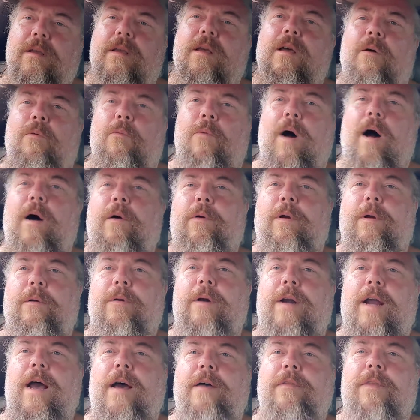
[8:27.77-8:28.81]
While we were
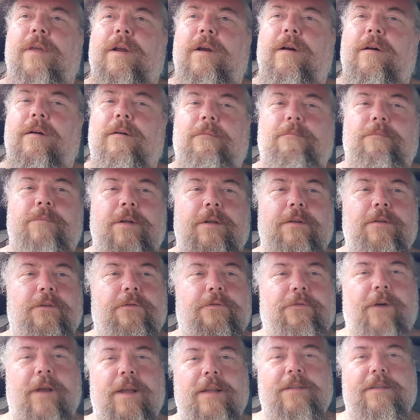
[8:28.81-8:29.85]
down there building the
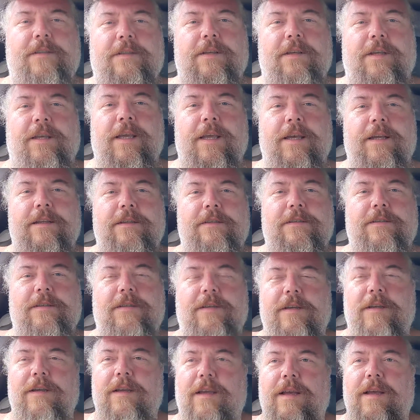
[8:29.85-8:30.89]
fence, the kids,
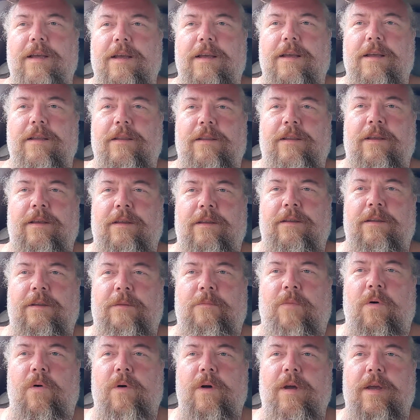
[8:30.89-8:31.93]
the
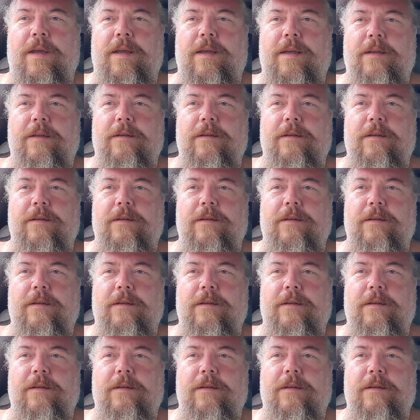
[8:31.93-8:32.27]
boy